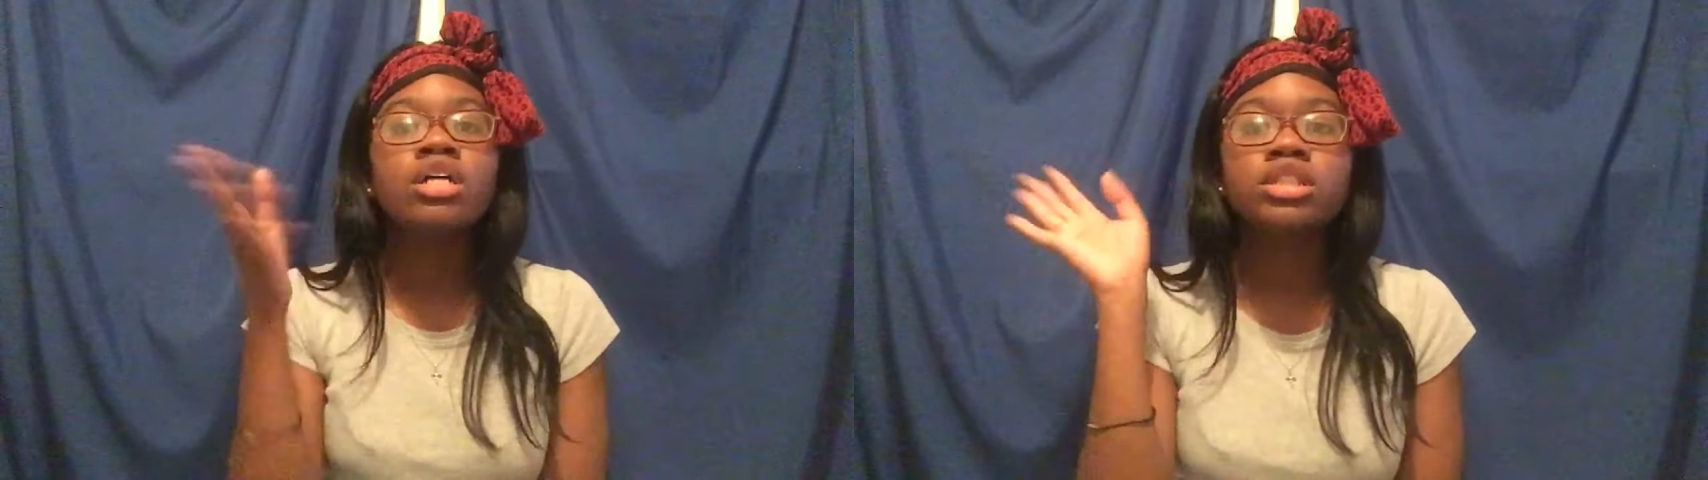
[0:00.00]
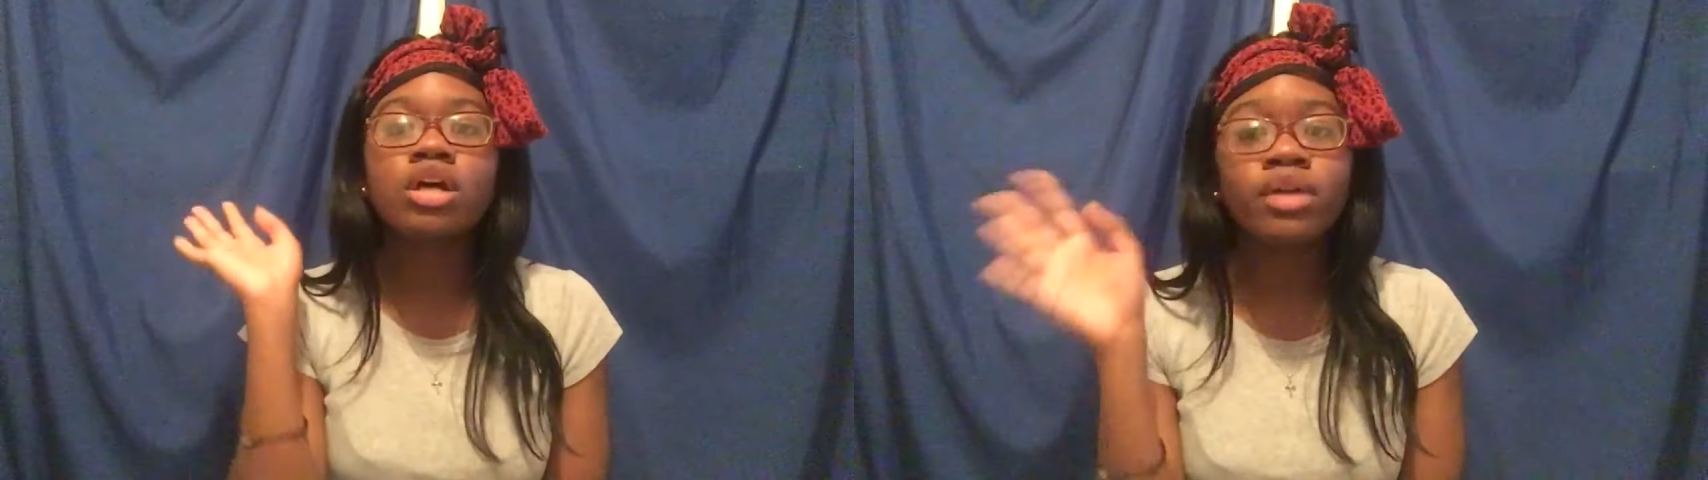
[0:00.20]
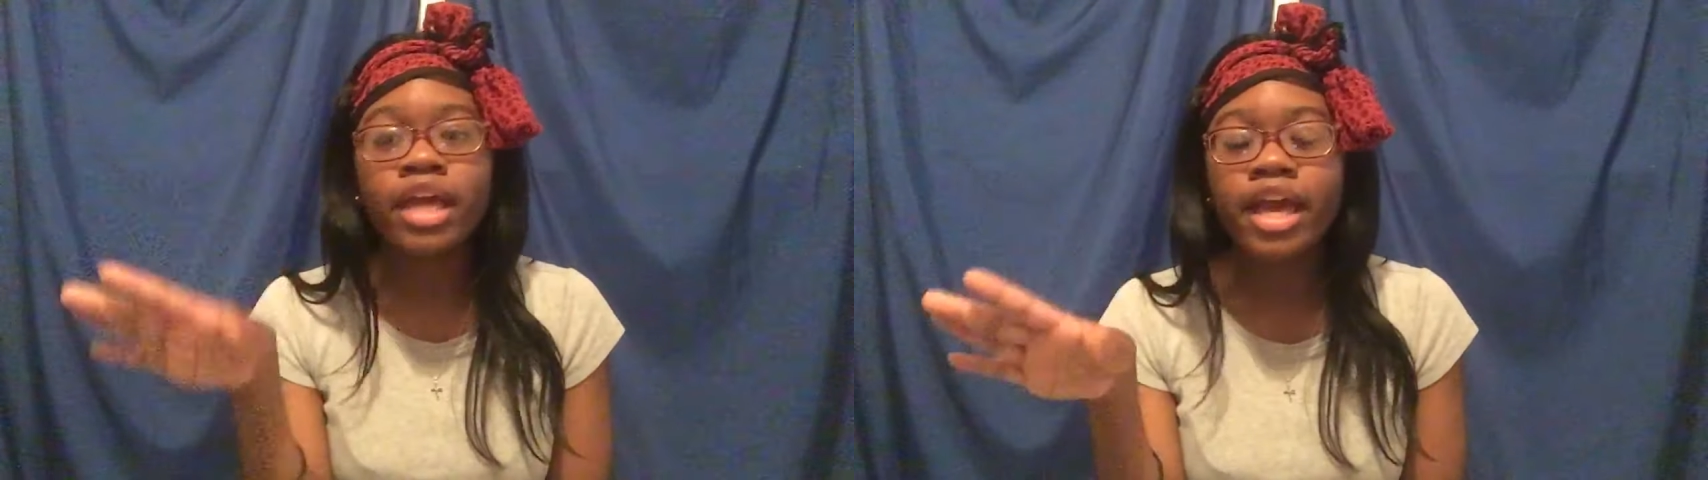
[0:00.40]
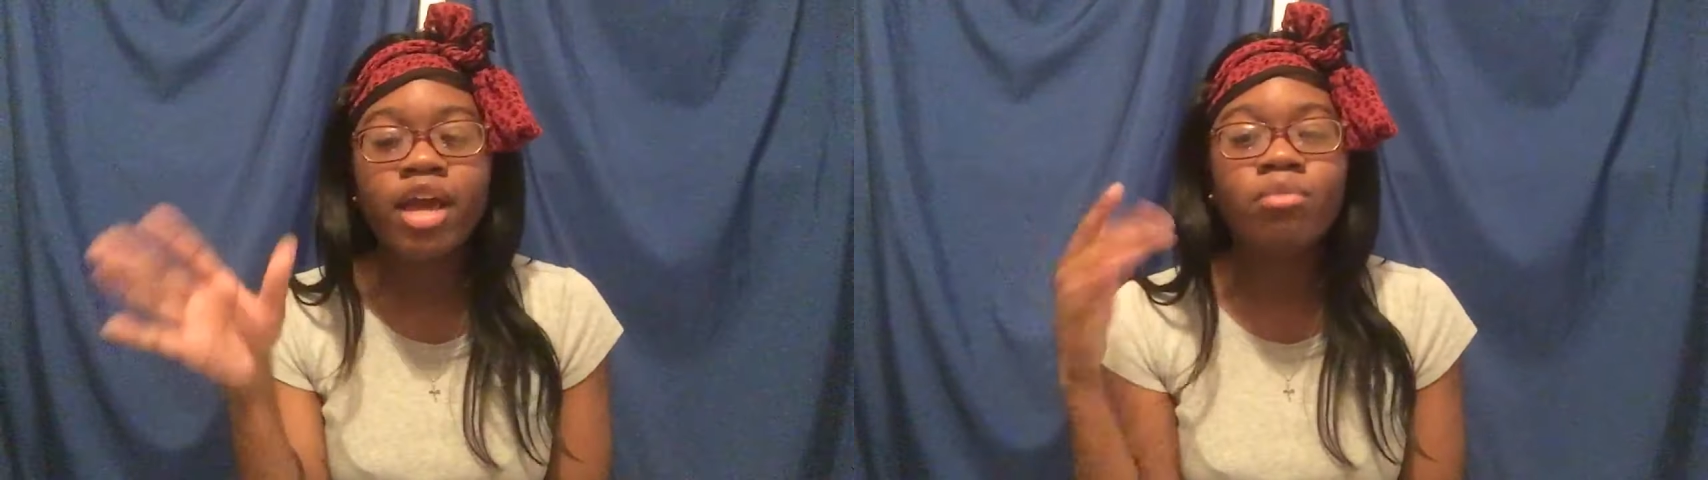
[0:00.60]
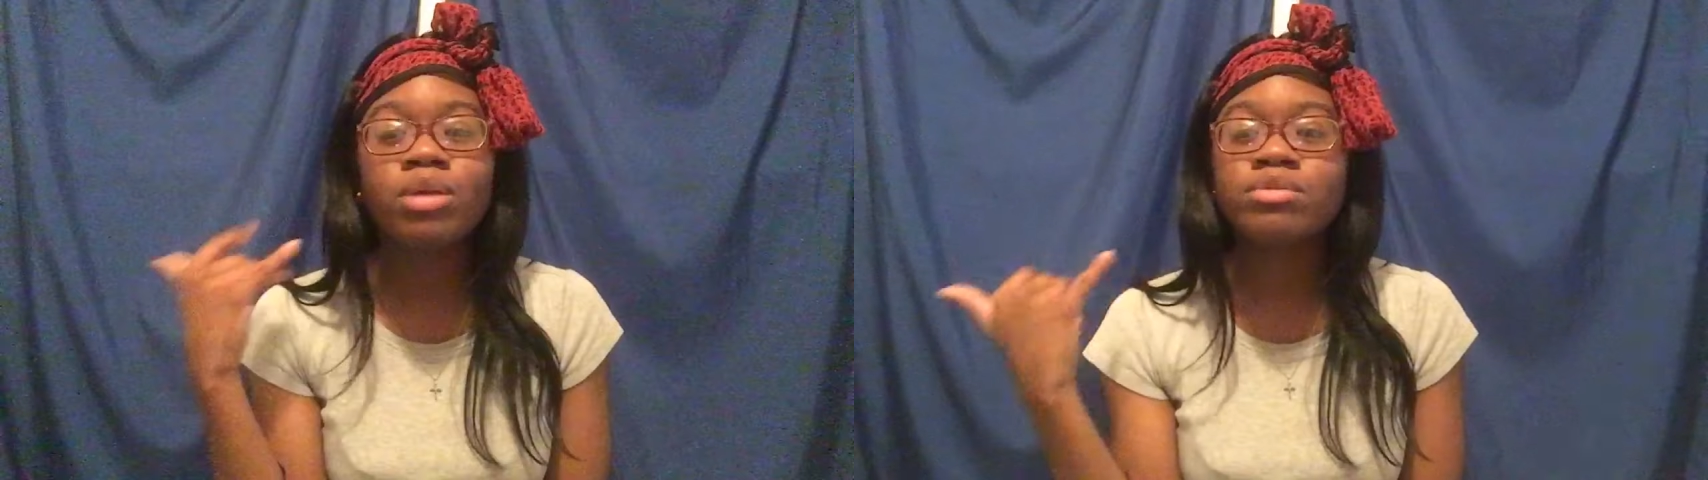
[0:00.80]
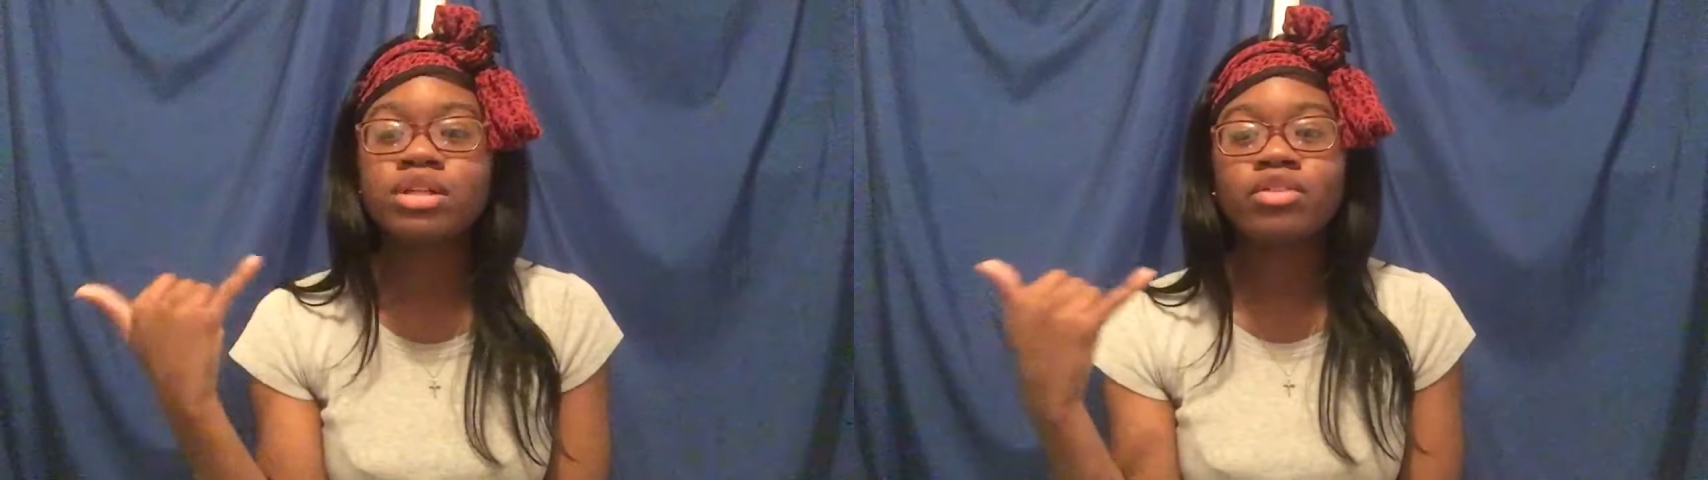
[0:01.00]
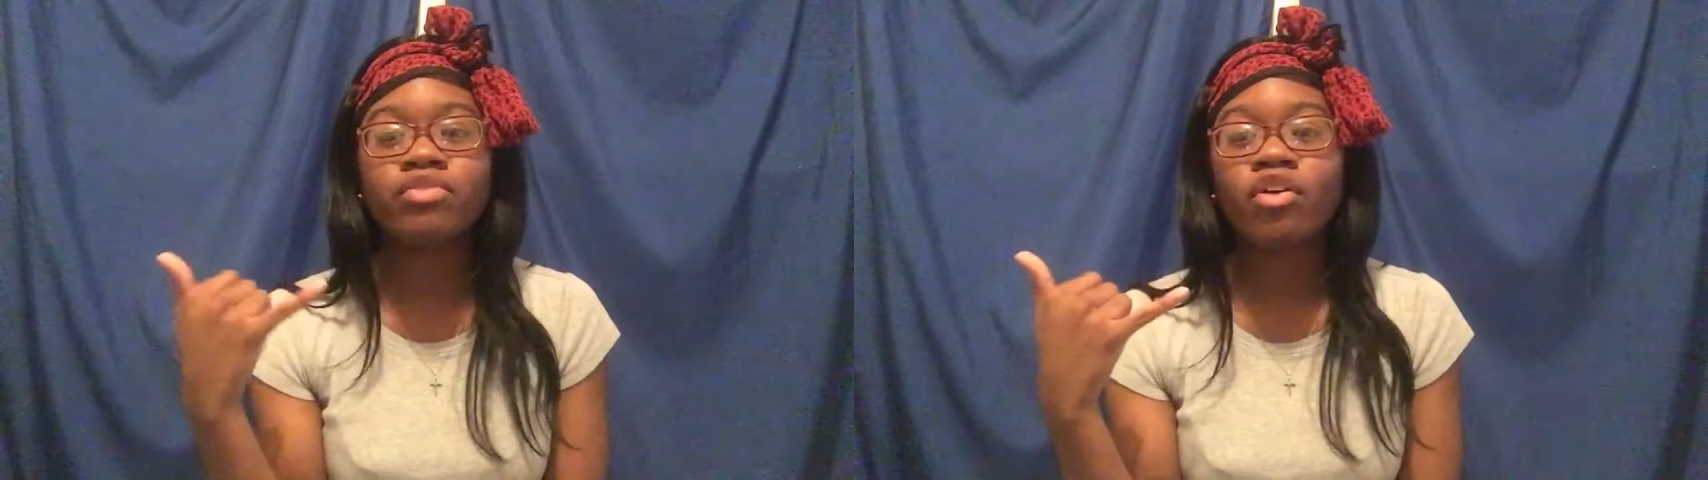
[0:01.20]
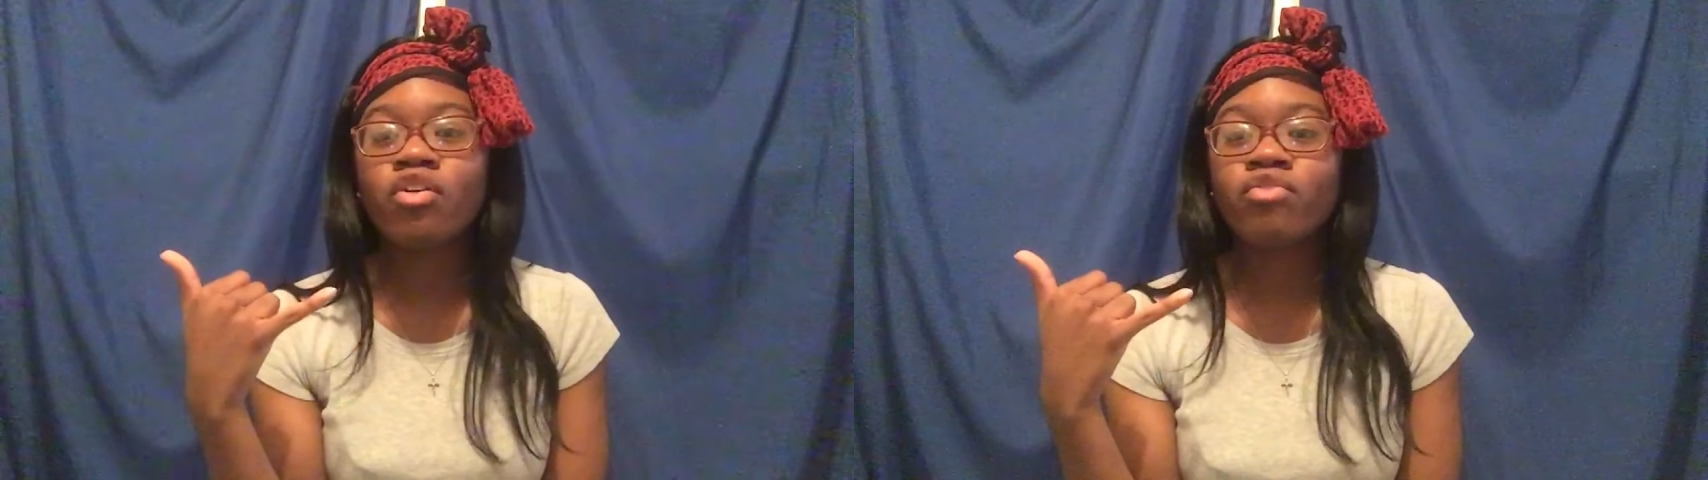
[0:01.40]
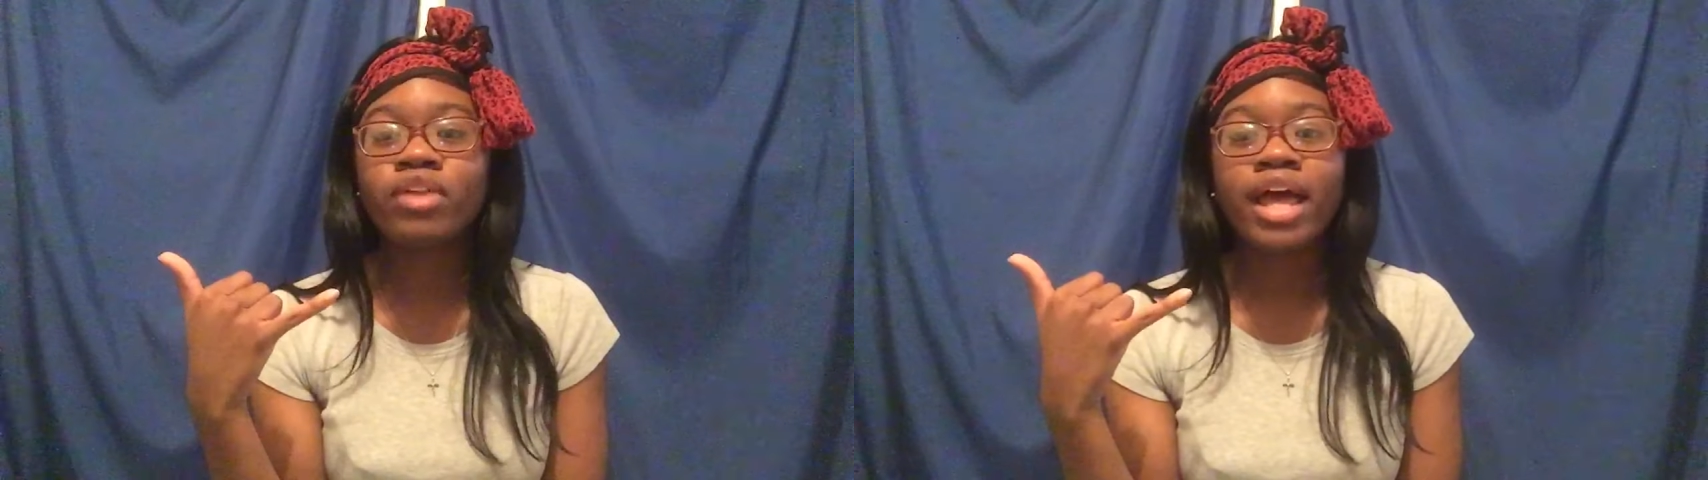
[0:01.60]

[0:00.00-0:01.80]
So yeah, and we was on the phone for